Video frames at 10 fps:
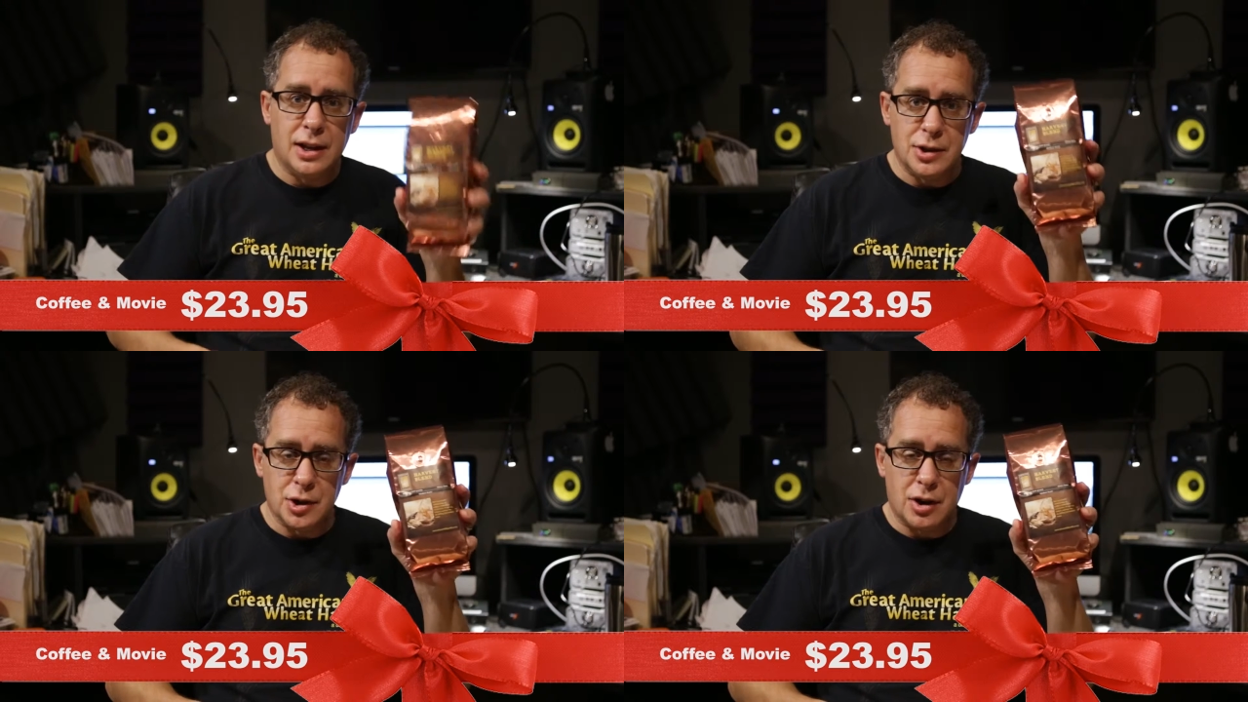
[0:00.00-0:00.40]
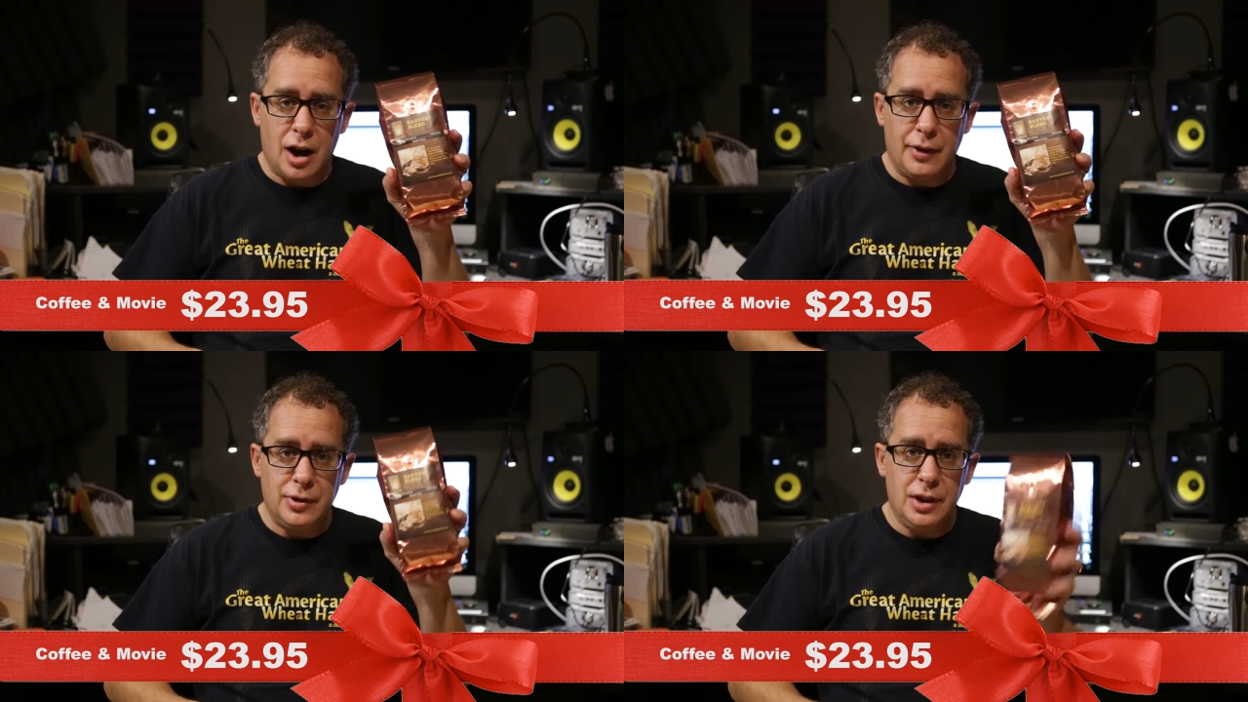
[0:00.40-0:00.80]
get your
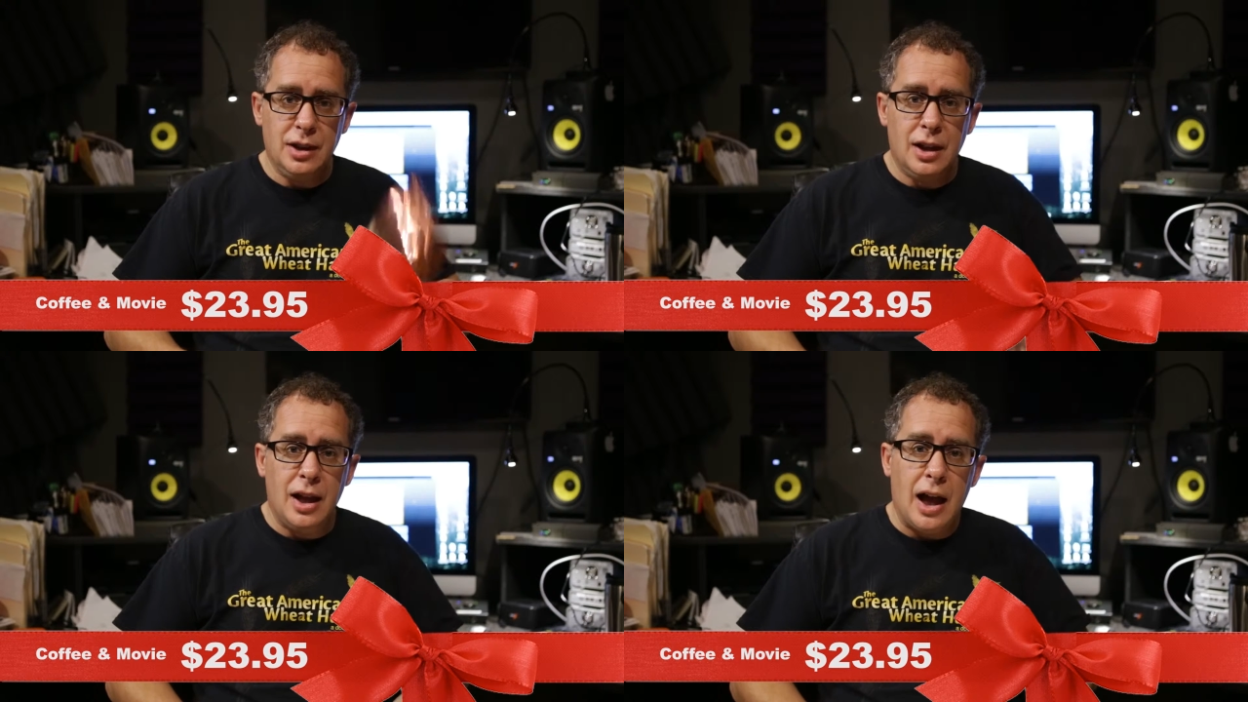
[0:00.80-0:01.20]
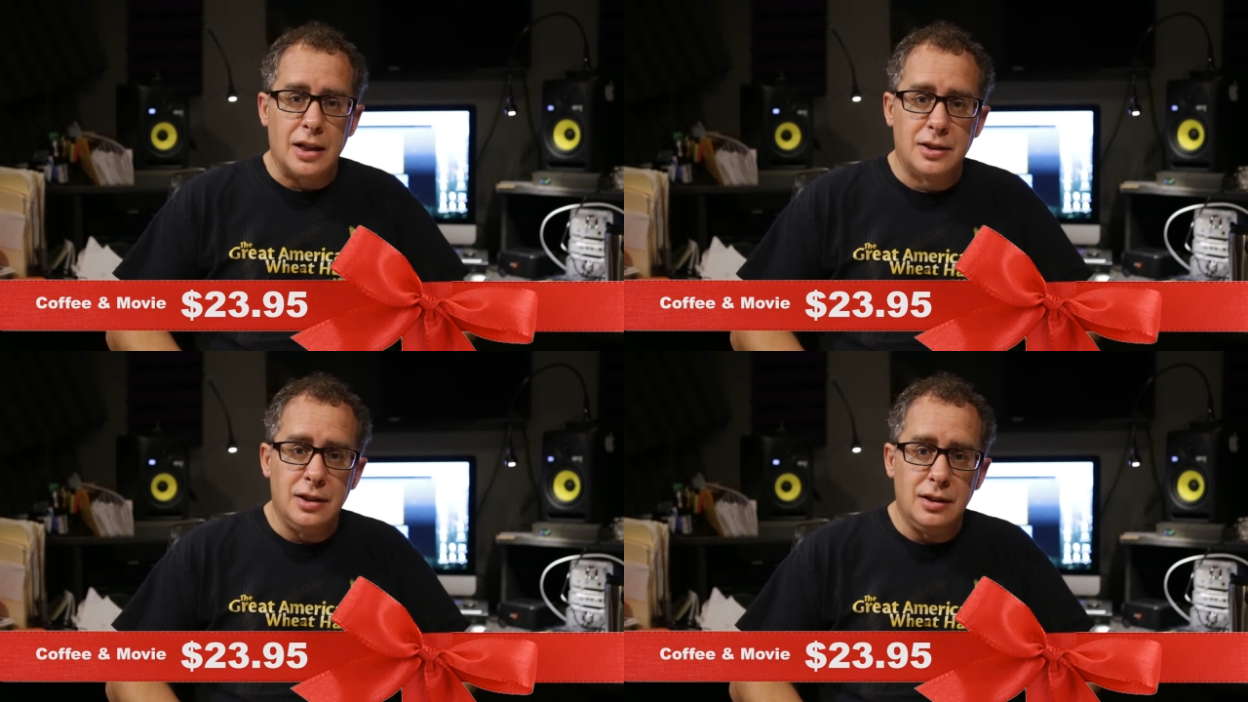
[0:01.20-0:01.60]
coffee
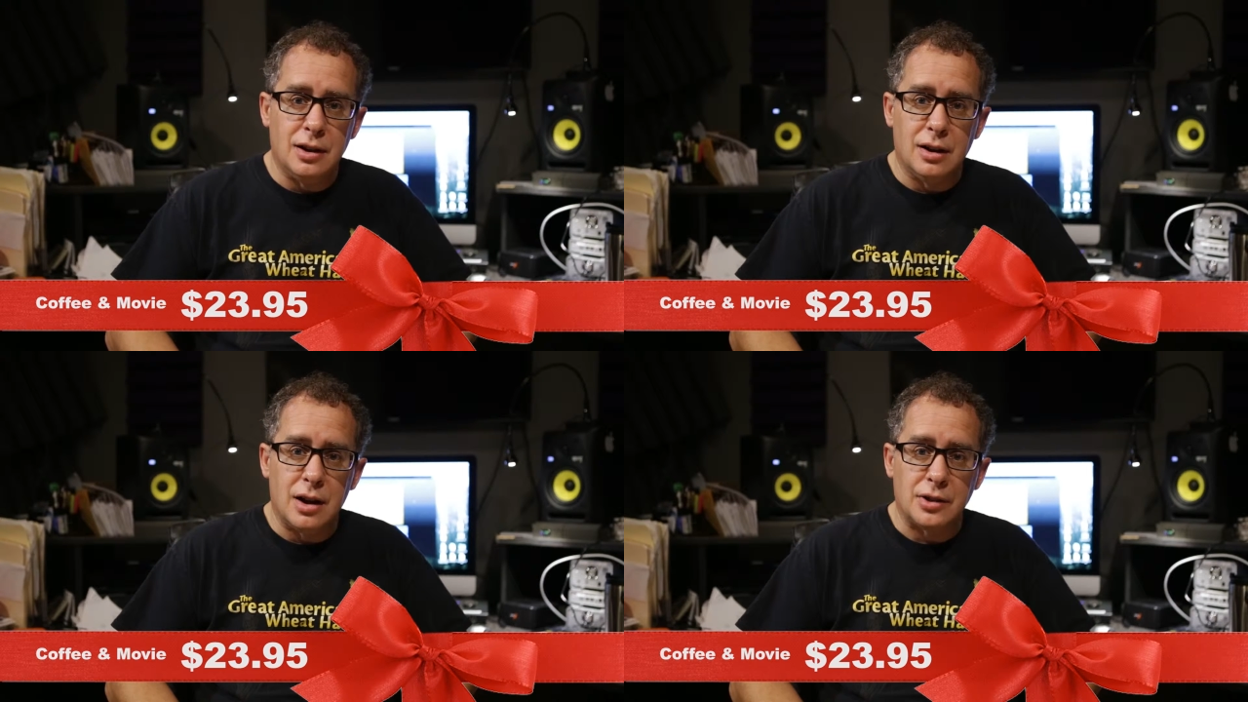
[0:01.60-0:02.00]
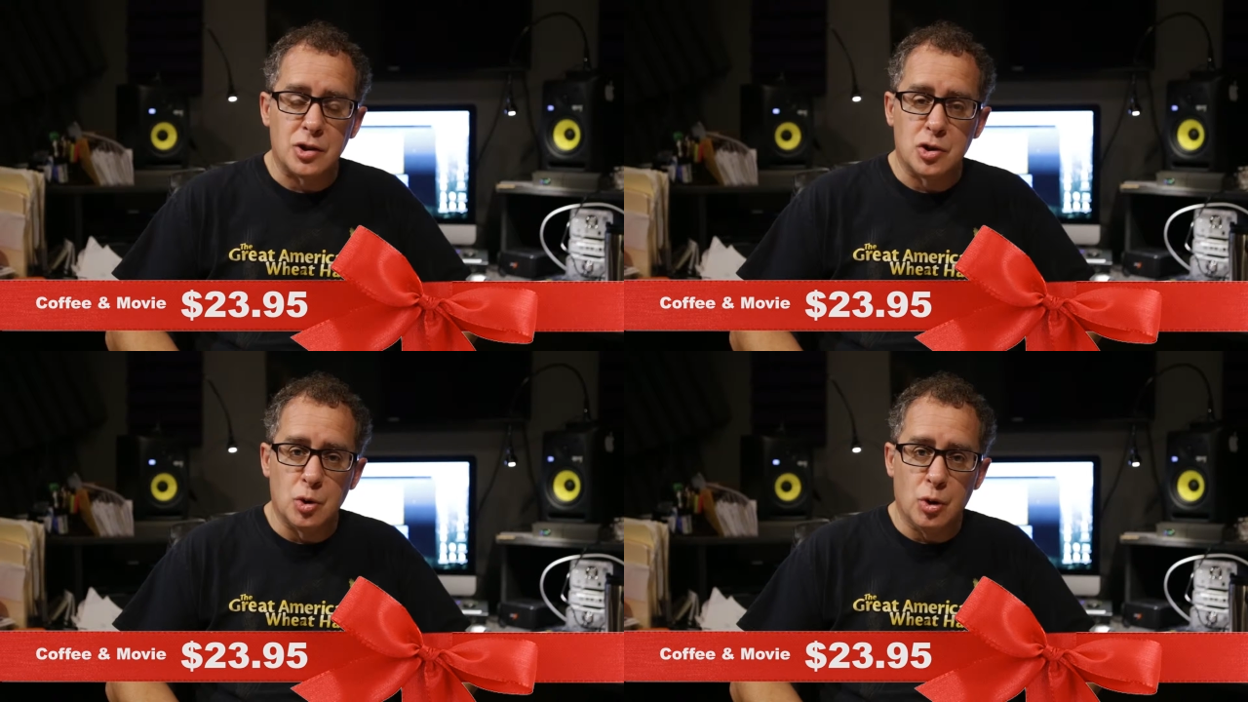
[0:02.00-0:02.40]
at
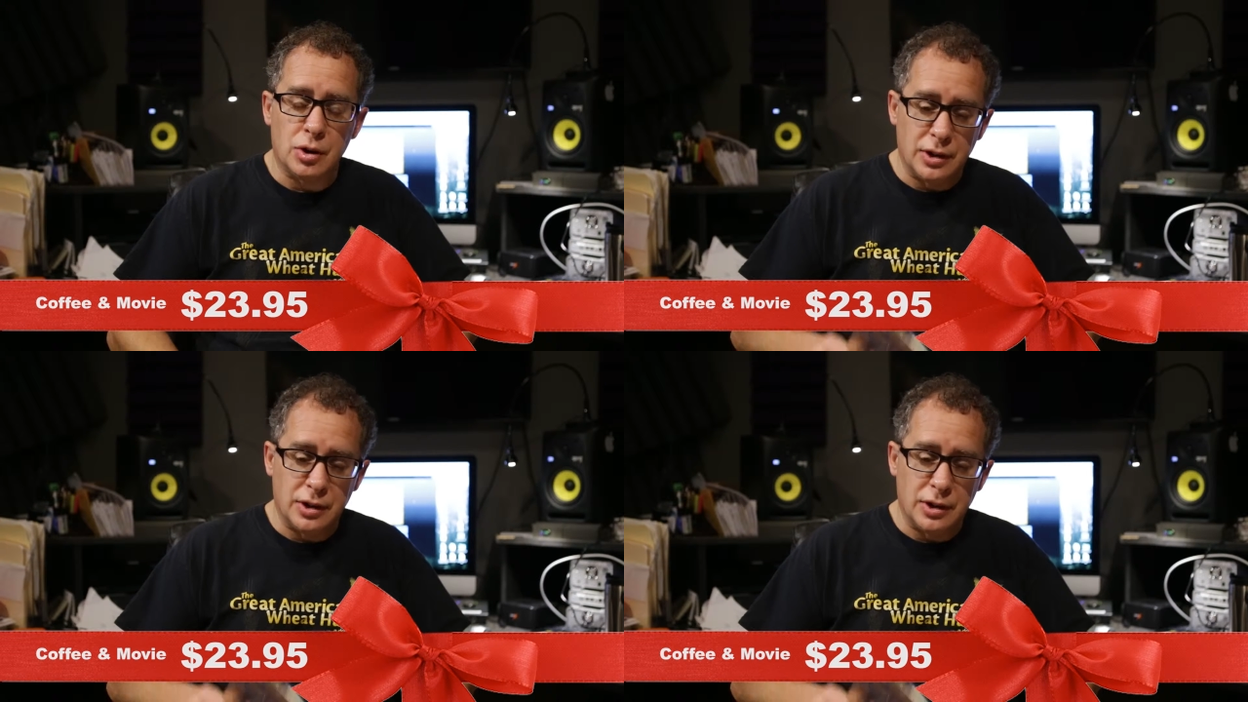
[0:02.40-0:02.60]
the store.